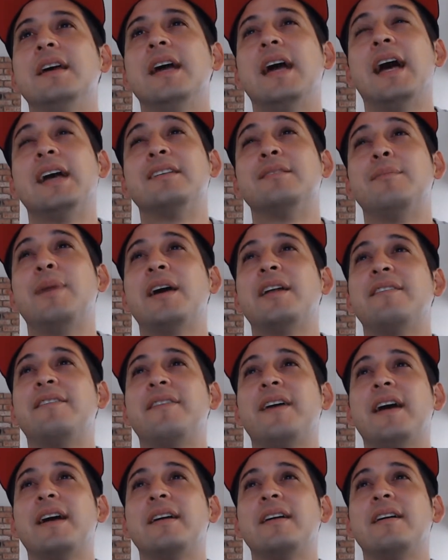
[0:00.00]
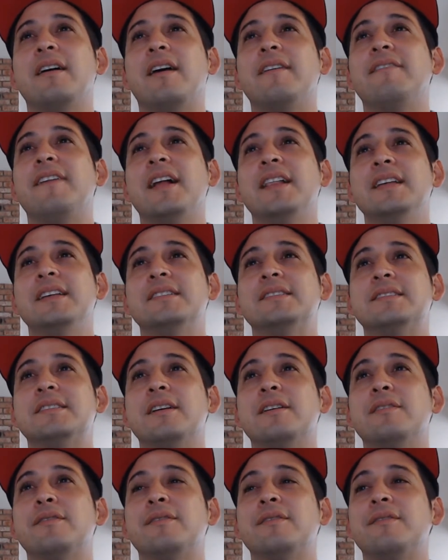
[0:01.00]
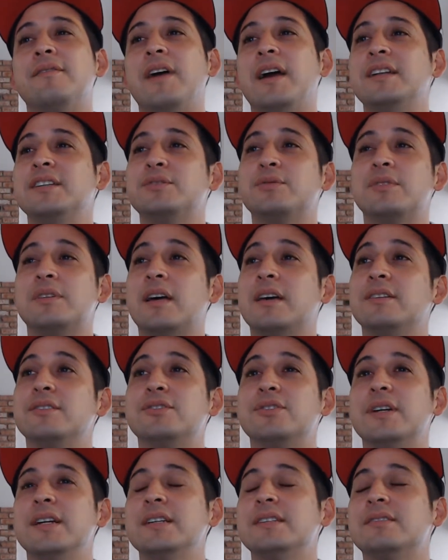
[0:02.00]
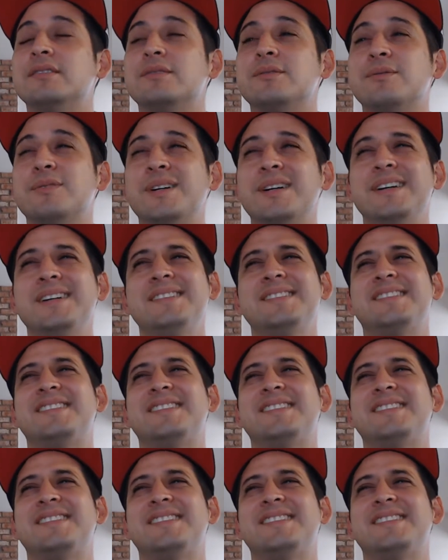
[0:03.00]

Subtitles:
As a matter of fact, God Valley itself vanished without a trace. What?